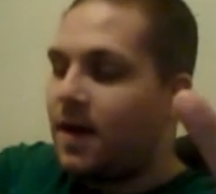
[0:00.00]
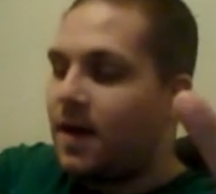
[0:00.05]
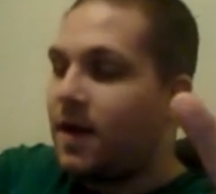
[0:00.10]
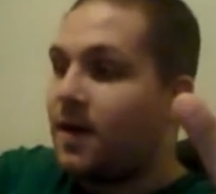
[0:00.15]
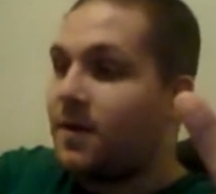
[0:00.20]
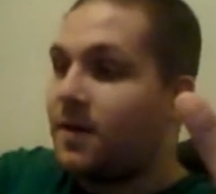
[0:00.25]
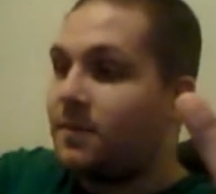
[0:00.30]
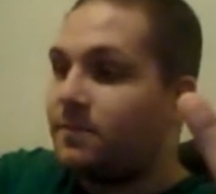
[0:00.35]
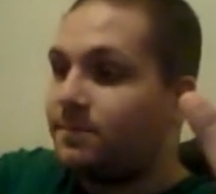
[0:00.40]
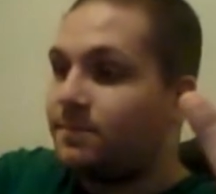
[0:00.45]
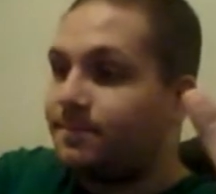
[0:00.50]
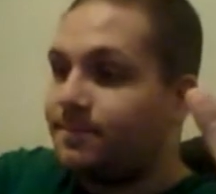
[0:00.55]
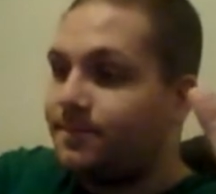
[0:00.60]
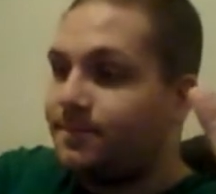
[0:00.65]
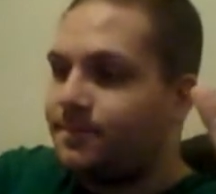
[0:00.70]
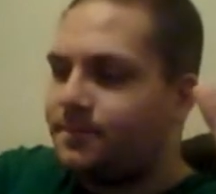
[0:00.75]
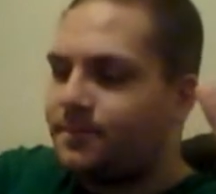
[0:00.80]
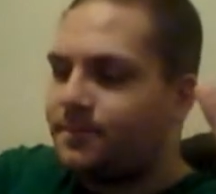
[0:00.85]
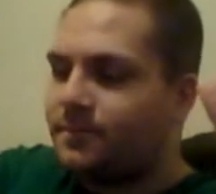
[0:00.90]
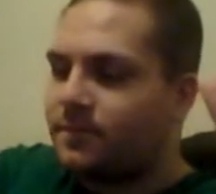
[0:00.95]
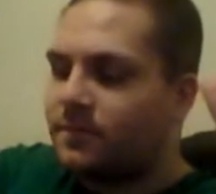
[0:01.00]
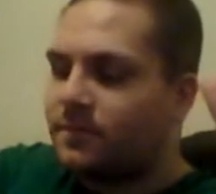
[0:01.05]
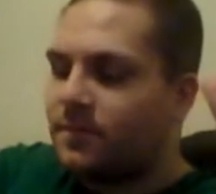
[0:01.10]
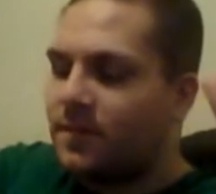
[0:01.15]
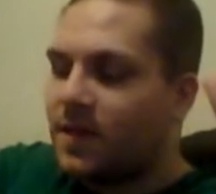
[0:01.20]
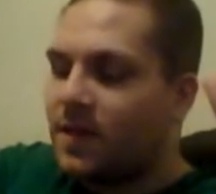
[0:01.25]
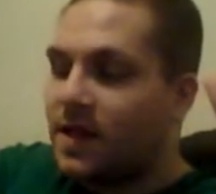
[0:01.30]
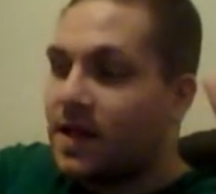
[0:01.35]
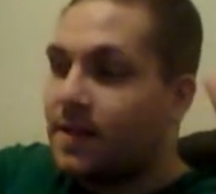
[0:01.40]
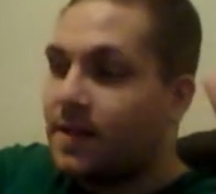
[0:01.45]
Um,
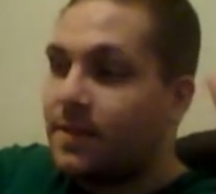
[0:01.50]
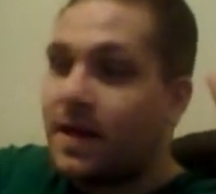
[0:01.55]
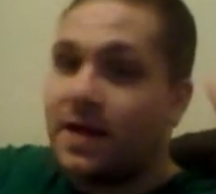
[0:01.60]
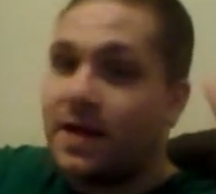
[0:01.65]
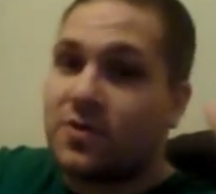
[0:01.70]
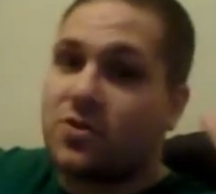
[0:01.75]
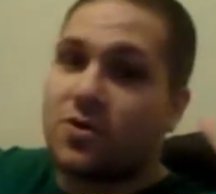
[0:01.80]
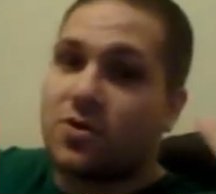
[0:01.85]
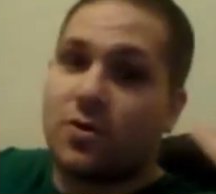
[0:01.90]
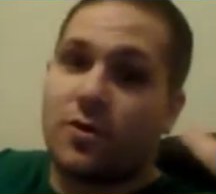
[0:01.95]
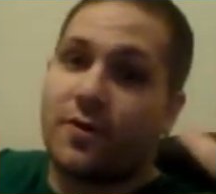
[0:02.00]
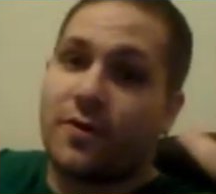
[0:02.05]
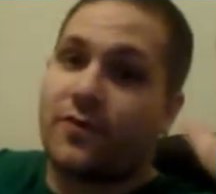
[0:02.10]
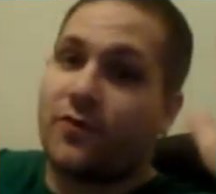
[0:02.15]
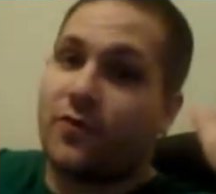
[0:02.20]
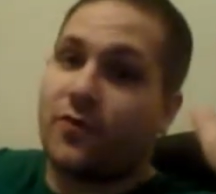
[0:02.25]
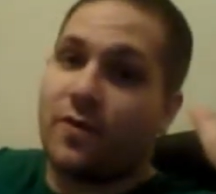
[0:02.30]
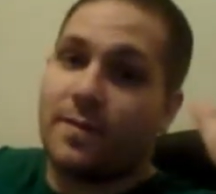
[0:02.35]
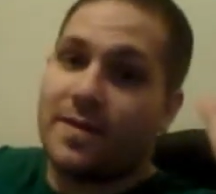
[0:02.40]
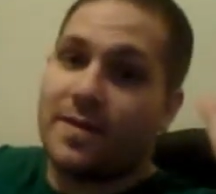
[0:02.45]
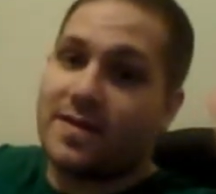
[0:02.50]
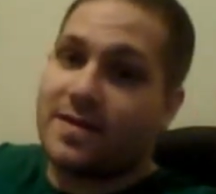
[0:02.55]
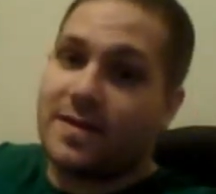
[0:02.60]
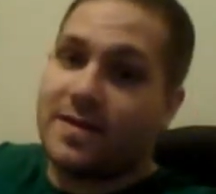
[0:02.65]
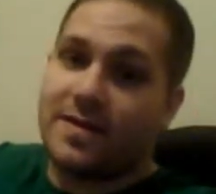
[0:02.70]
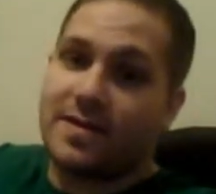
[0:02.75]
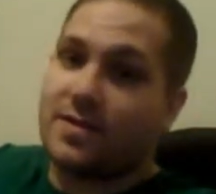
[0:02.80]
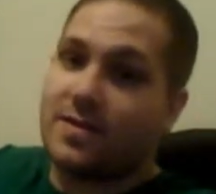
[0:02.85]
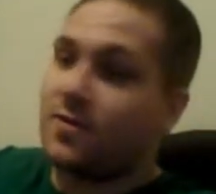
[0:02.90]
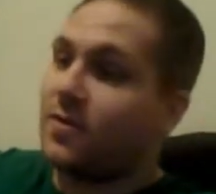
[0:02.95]
and I'm not sure if
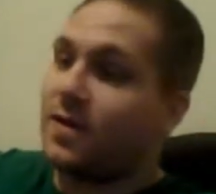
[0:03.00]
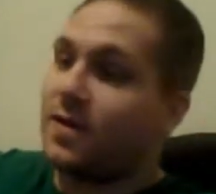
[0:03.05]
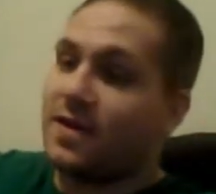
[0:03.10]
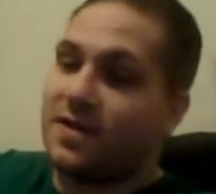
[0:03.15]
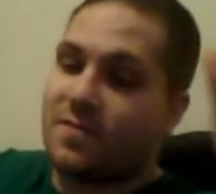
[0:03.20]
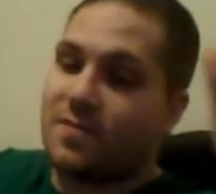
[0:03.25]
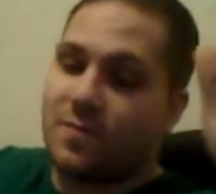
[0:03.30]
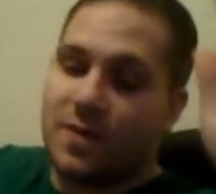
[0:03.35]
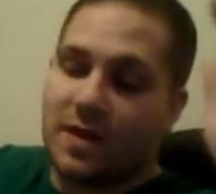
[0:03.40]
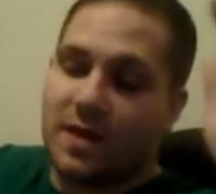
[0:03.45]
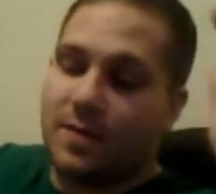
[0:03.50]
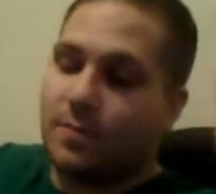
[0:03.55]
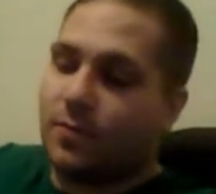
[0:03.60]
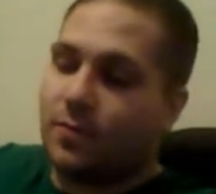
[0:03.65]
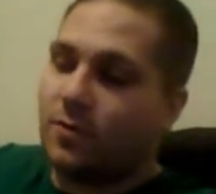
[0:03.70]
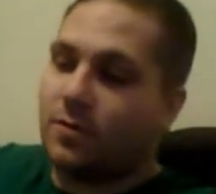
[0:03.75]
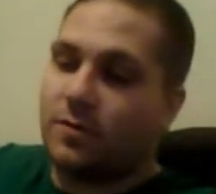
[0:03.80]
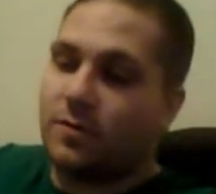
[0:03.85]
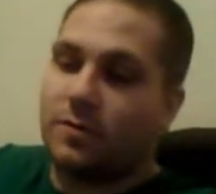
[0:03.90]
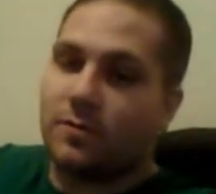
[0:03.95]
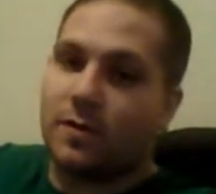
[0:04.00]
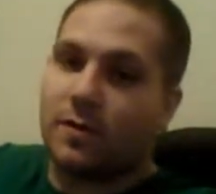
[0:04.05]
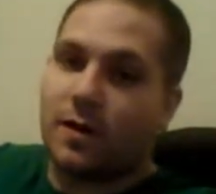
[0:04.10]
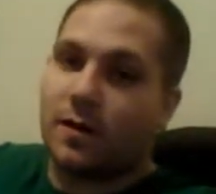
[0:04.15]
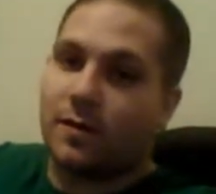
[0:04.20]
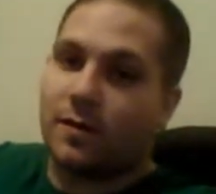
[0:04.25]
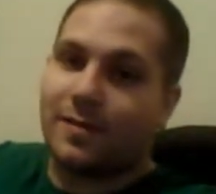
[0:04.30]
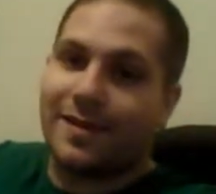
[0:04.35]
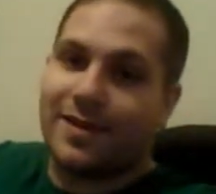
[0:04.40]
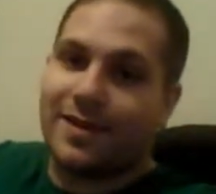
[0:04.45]
Grimace's or his people
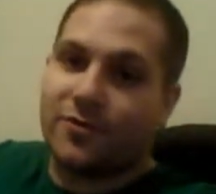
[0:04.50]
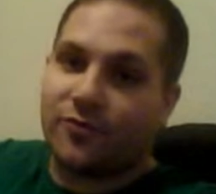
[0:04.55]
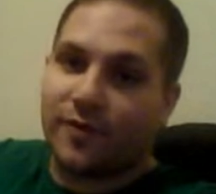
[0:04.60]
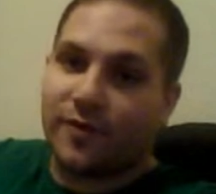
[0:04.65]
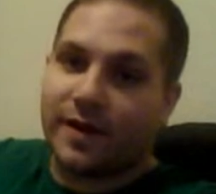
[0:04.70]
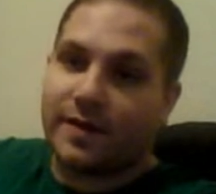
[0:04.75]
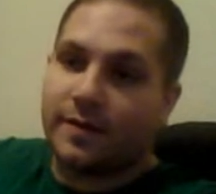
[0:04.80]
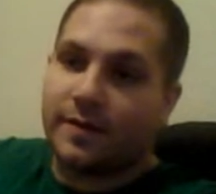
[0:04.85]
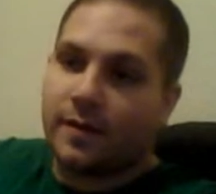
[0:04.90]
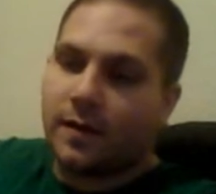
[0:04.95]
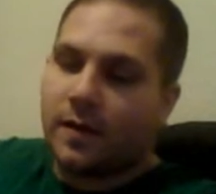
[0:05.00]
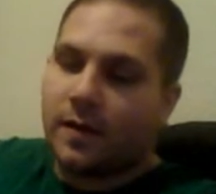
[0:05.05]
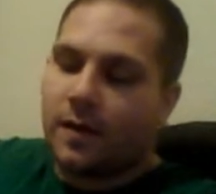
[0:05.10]
are literate